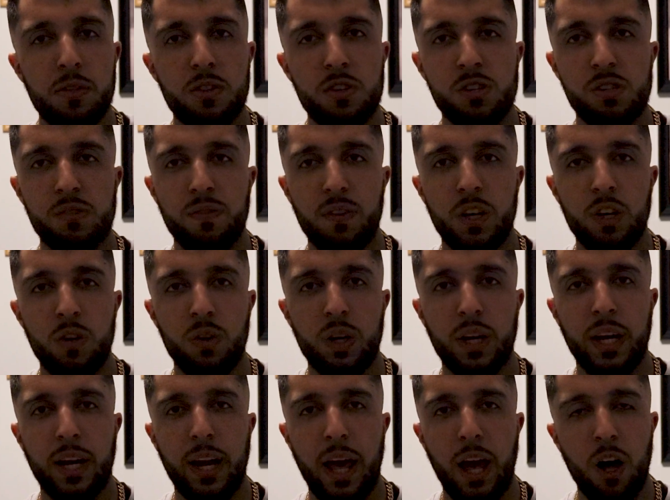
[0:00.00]
this video
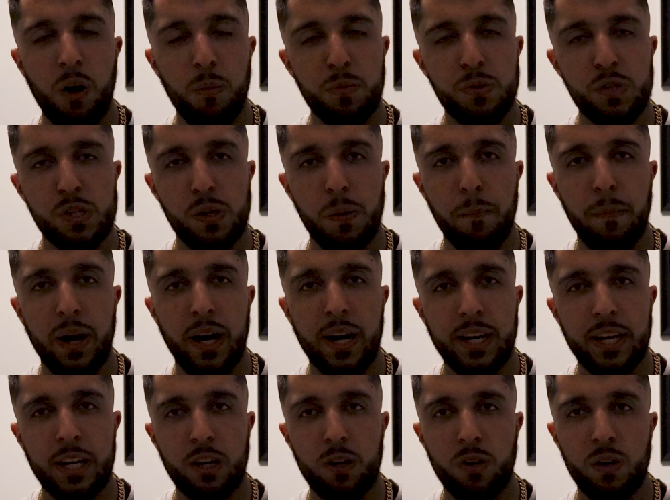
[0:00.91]
can help
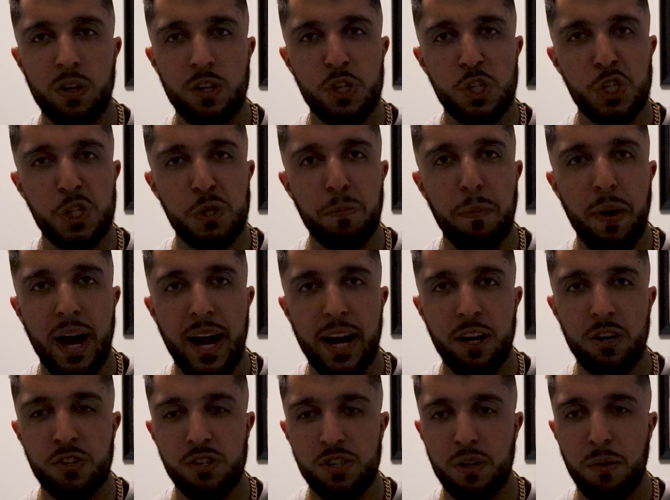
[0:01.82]
somebody or
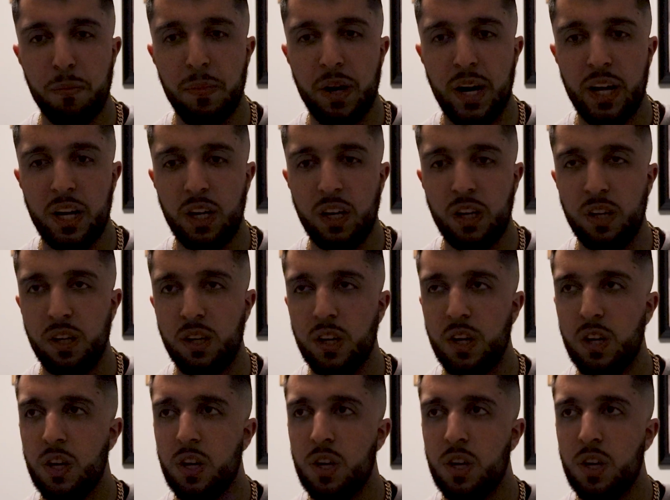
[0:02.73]
inspire somebody